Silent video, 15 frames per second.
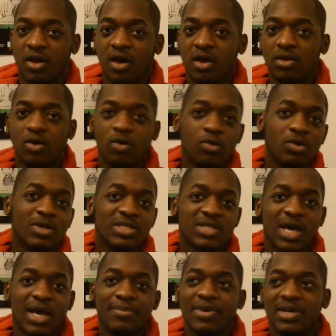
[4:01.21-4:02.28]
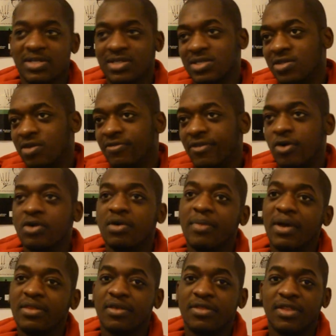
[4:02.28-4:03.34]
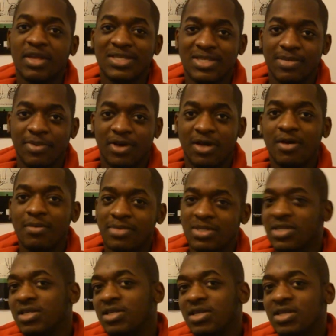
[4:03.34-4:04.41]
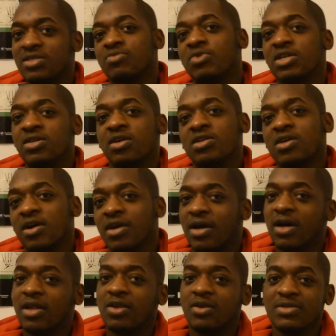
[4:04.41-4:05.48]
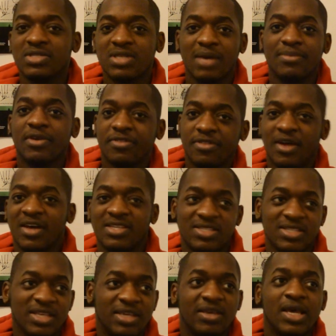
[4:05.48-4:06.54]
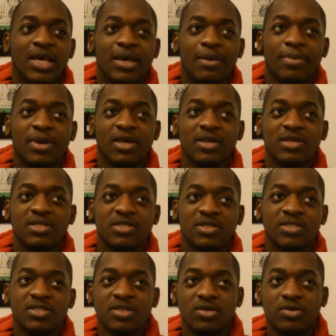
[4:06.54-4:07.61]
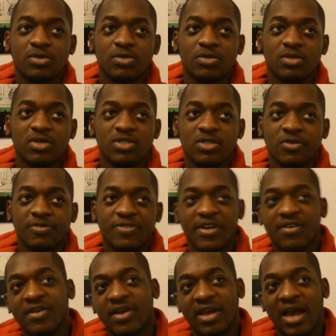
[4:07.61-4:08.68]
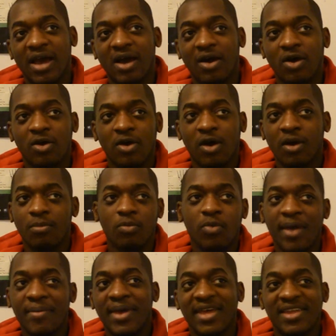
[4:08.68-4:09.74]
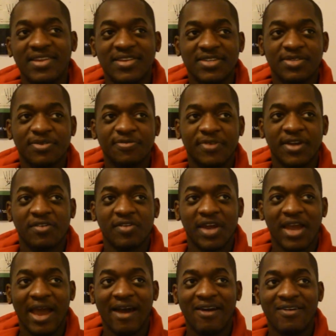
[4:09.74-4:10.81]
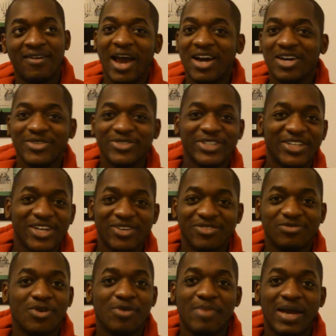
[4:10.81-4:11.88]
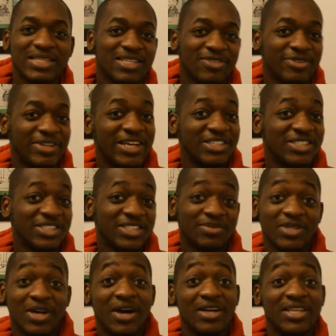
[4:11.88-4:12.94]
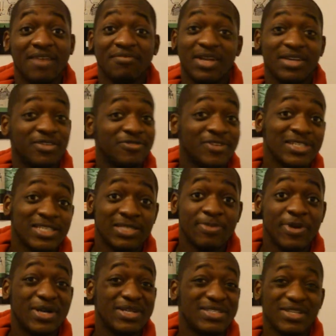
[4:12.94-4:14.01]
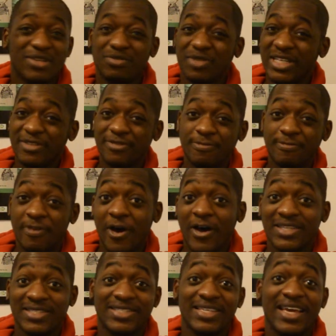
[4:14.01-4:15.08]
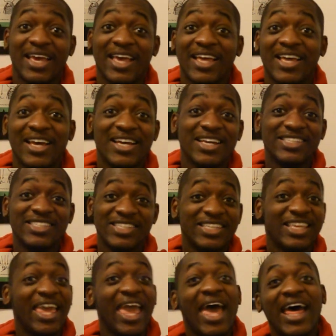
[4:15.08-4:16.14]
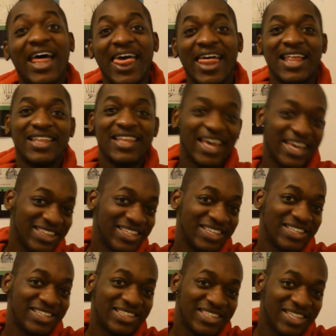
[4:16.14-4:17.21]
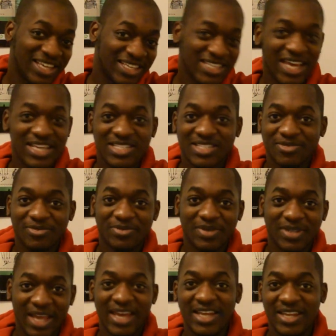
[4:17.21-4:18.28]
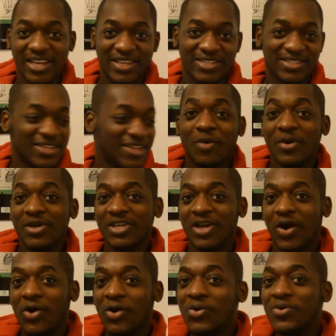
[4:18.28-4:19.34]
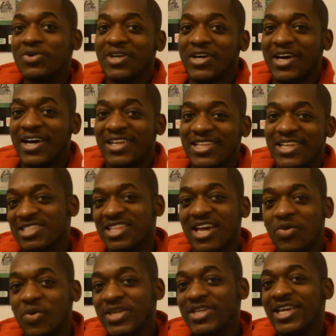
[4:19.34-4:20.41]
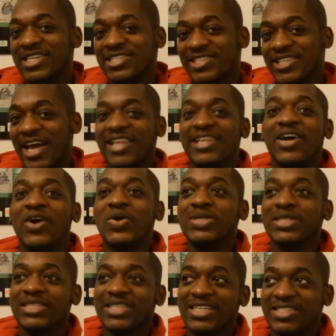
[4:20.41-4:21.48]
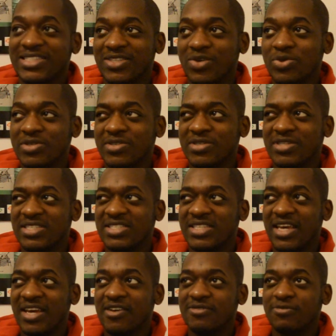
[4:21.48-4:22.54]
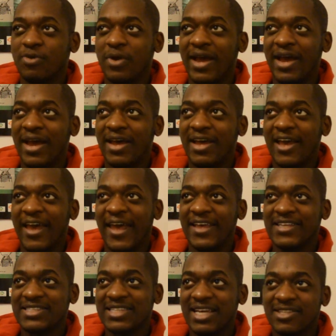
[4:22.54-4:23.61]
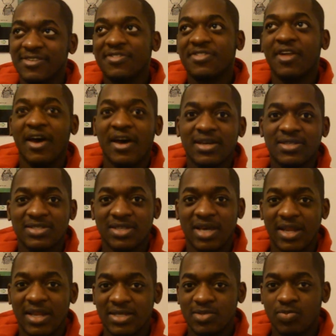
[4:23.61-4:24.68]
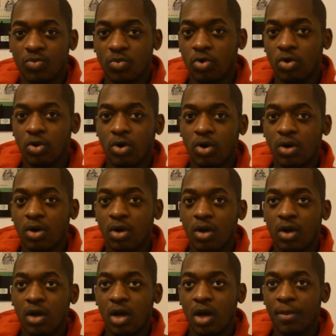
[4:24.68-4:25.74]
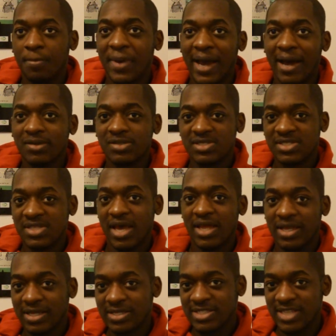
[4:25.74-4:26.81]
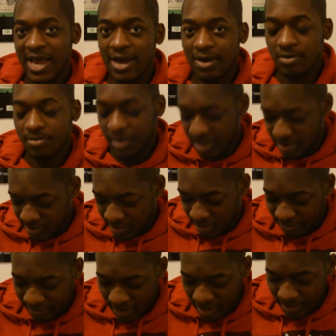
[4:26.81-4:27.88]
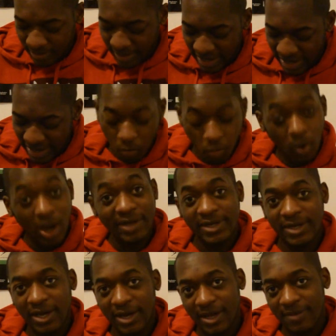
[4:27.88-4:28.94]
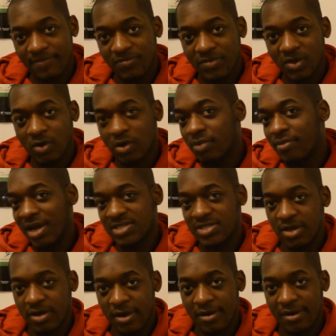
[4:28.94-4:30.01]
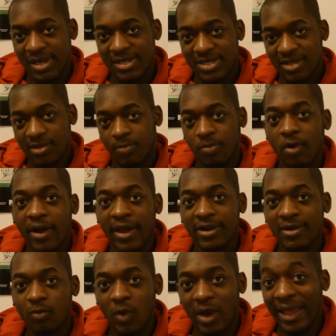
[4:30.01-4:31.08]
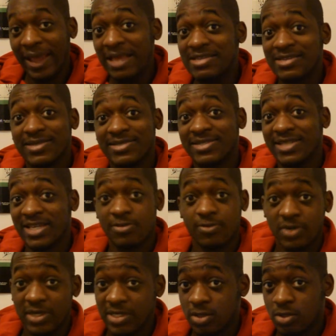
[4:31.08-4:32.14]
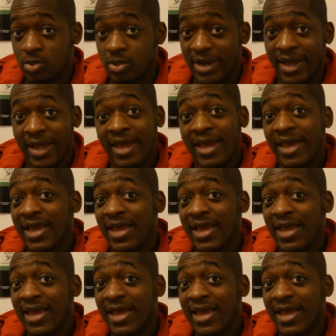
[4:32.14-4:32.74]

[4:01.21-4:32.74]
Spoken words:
Not all the time, because there's a lot of older men that are thirsty, but particularly when you're younger, a lot of the time you're thirsty because you're still figuring out women, you're still figuring out how romantic relationships are, and you haven't had your first experience, so you're really thirsting to get like the attention from the ladies. When you're older, it's like when you get slightly older, there's also this thing of where it's less thirst and it's more about settling down, because you've got to think about it. Wada, or Masao, is at the point where he's successful in his career.